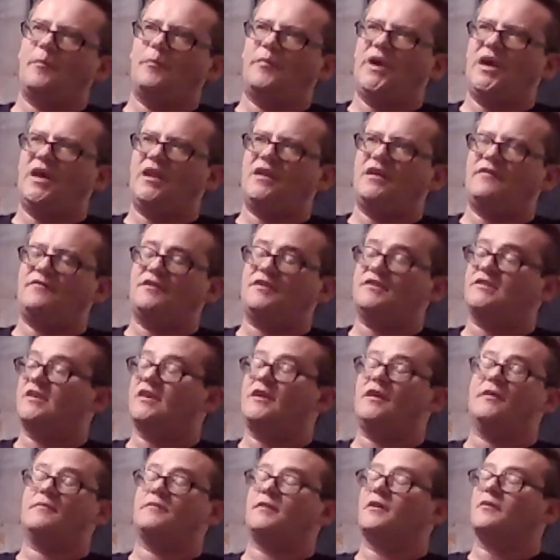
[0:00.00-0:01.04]
But if you
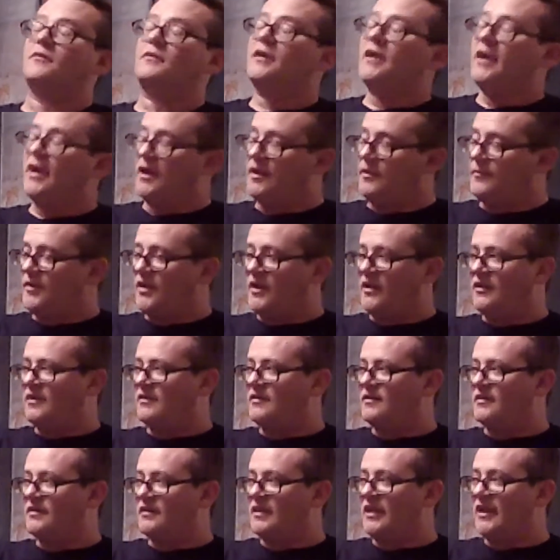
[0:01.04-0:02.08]
saw him get reanimated,
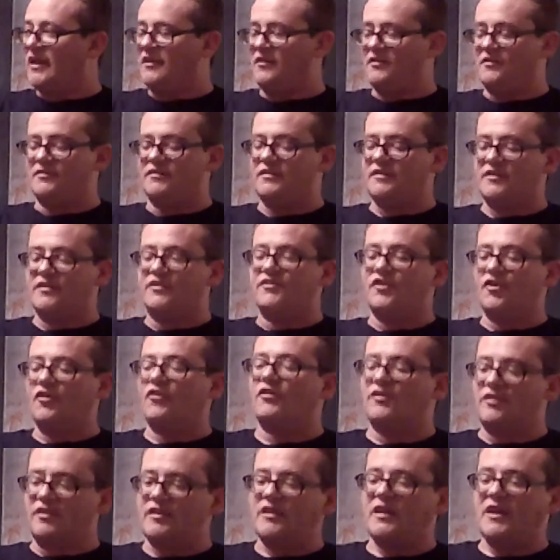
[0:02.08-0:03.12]
that
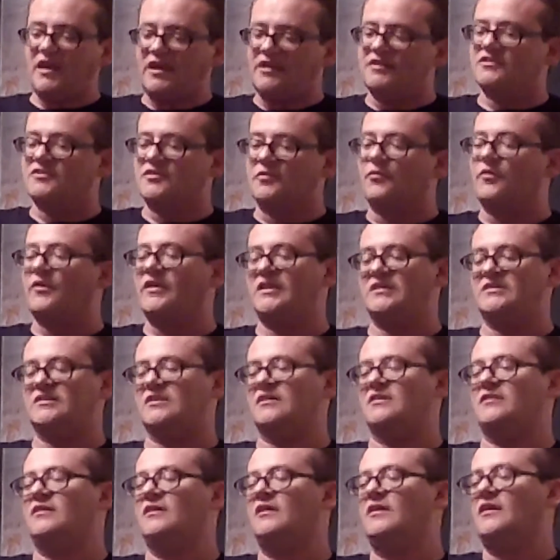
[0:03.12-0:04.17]
he's the
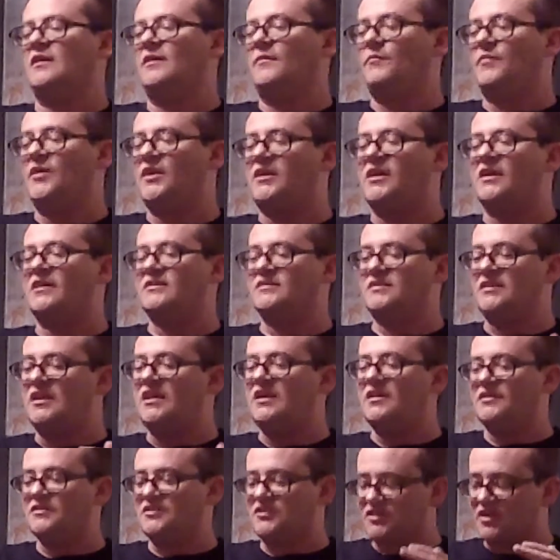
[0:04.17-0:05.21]
reason, because
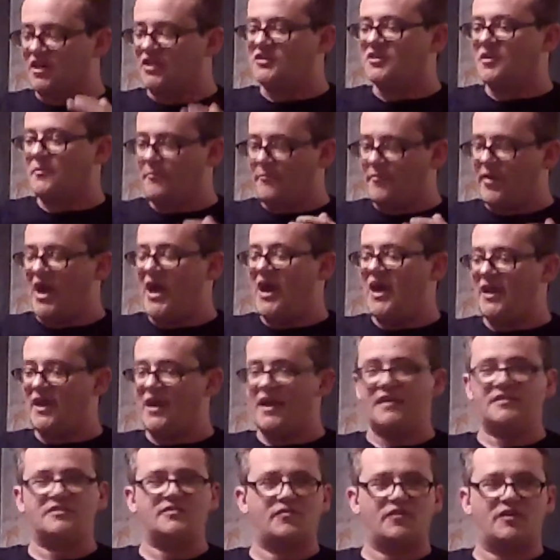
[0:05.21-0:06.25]
he is such a
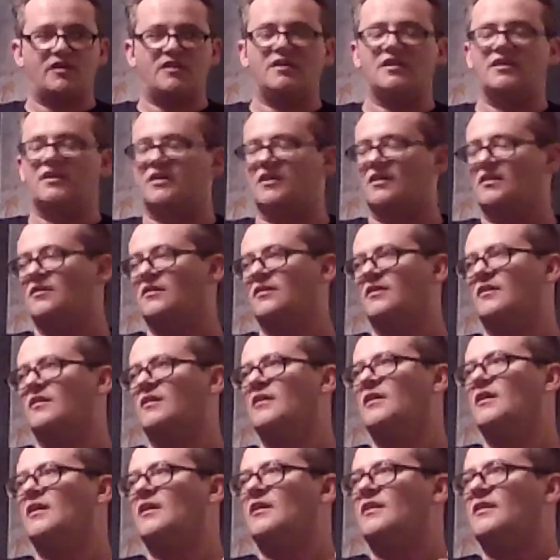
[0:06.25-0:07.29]
badass freaking killer,
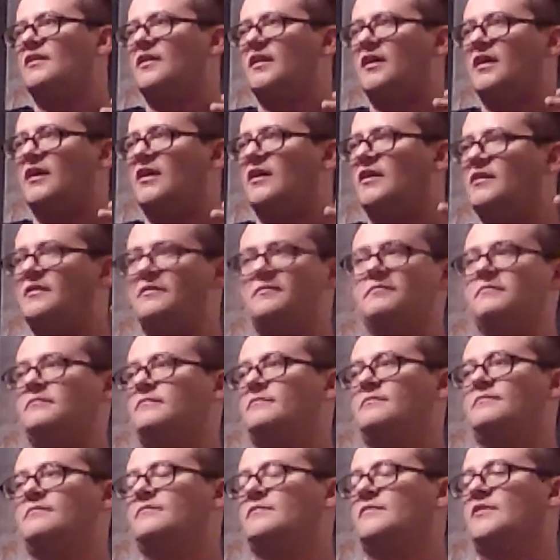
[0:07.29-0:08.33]
then
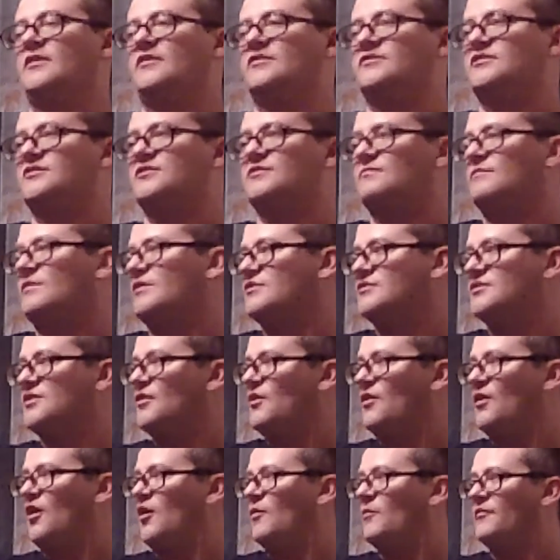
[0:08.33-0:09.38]
there's
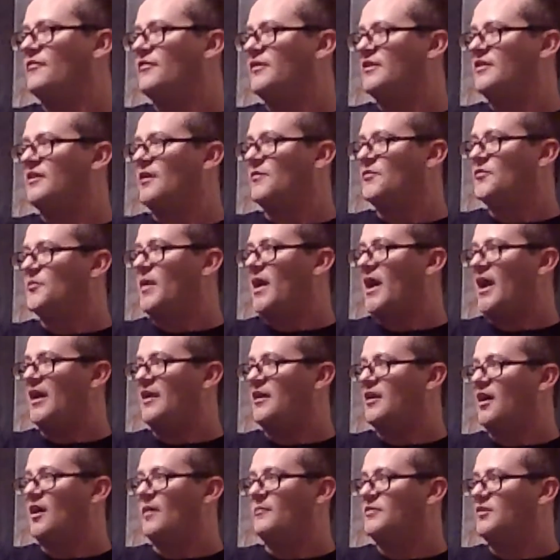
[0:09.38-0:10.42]
no hope if he comes back
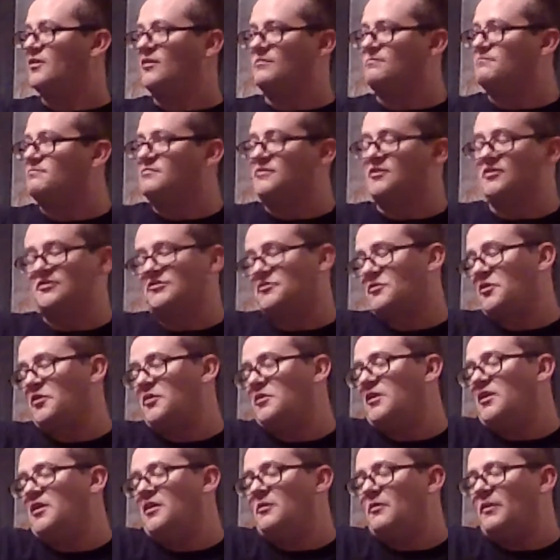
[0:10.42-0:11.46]
up. You're
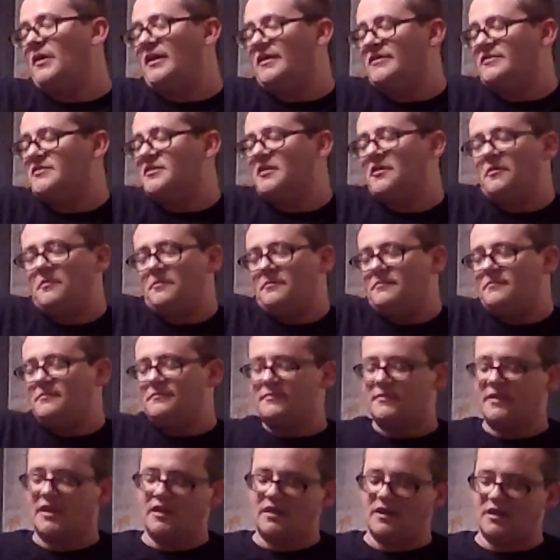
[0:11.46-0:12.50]
screwed anyway. So
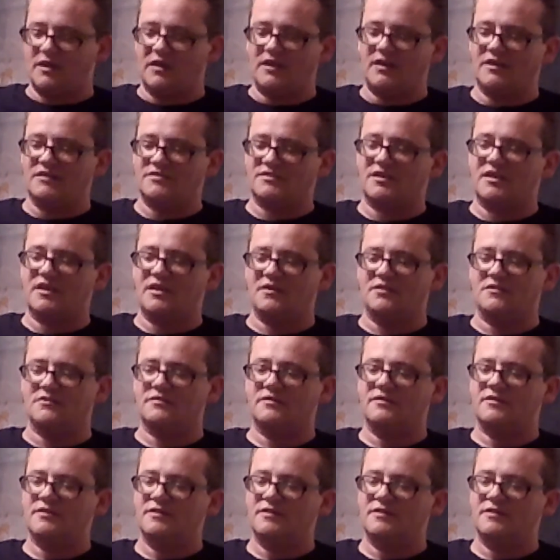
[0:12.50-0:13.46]
and then he gets killed.